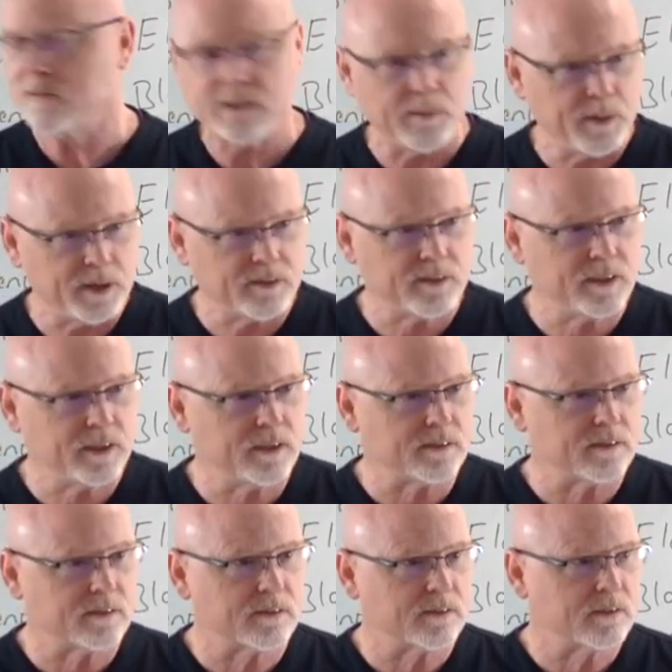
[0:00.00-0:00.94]
that make
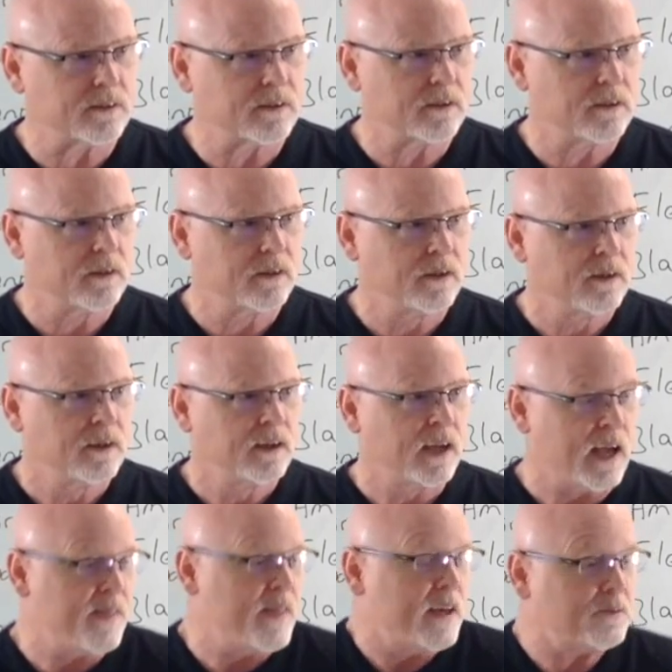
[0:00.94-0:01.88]
sense?
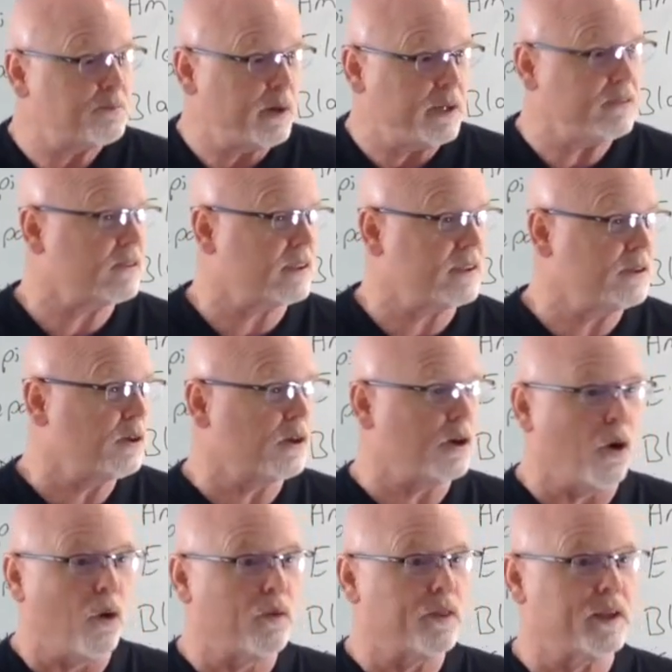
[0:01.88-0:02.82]
And that's basically your
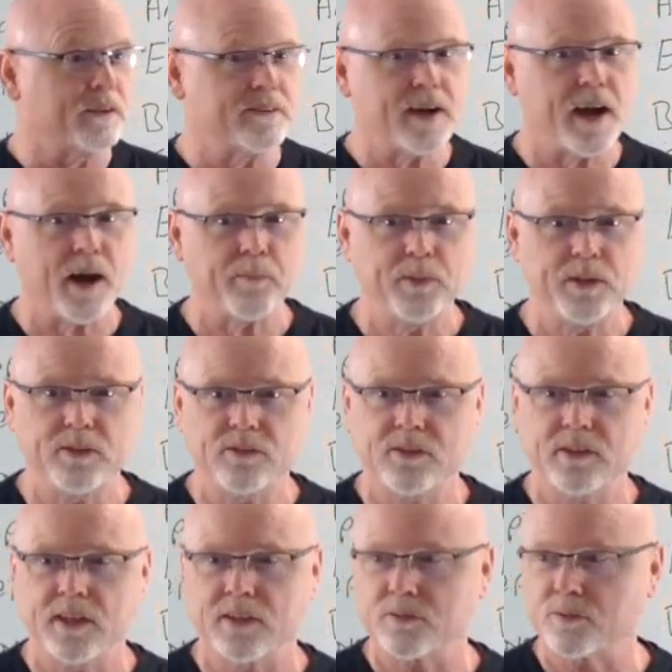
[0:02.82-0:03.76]
goal, the entire
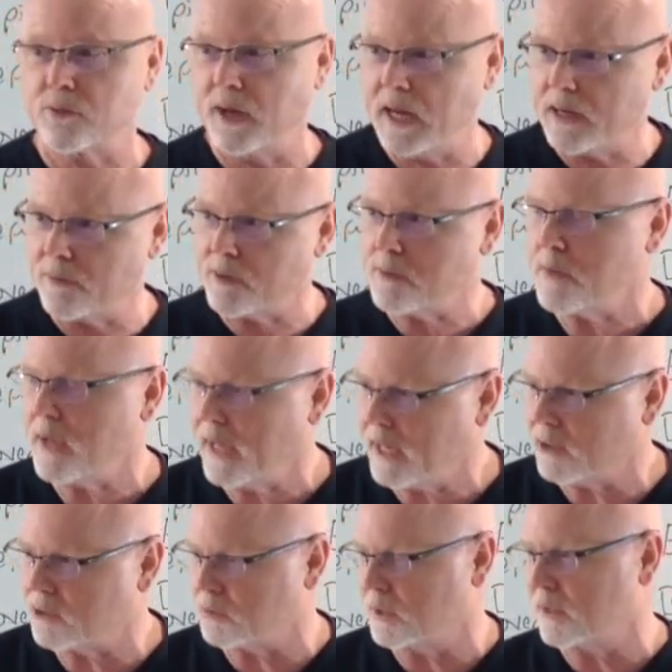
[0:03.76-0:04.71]
PCS for every
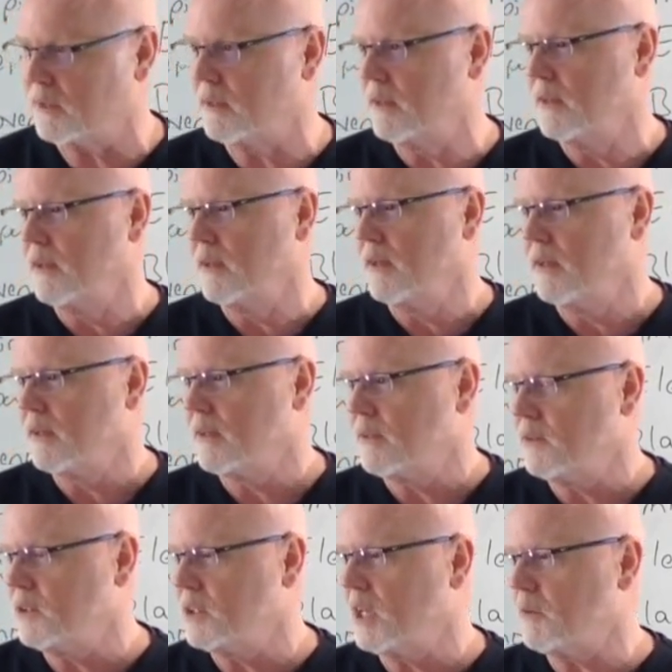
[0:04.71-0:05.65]
management.
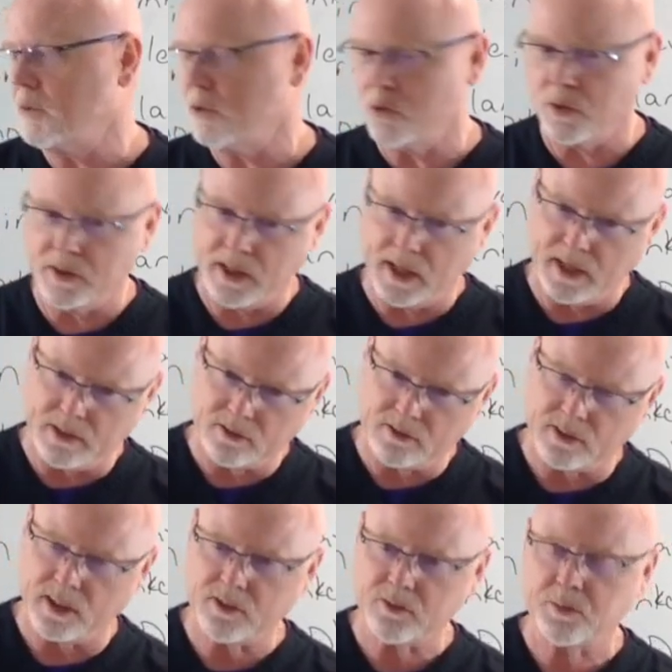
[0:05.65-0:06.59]
You're going to be doing that
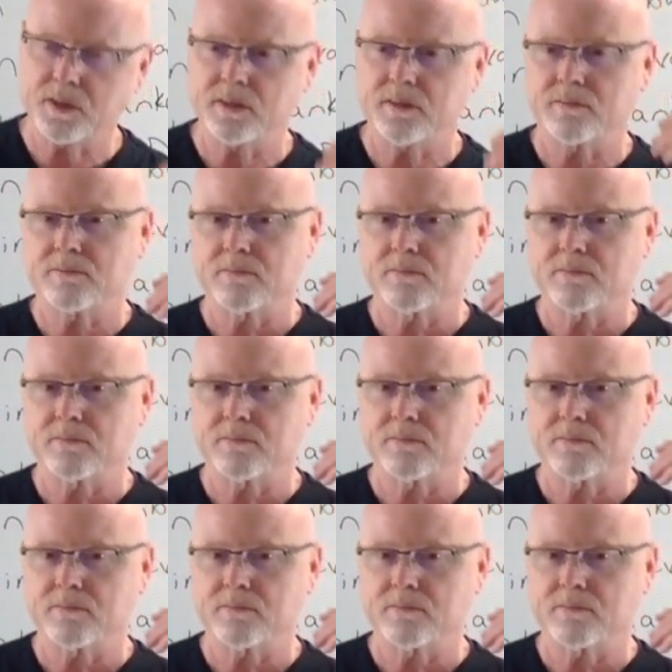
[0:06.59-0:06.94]
assessment,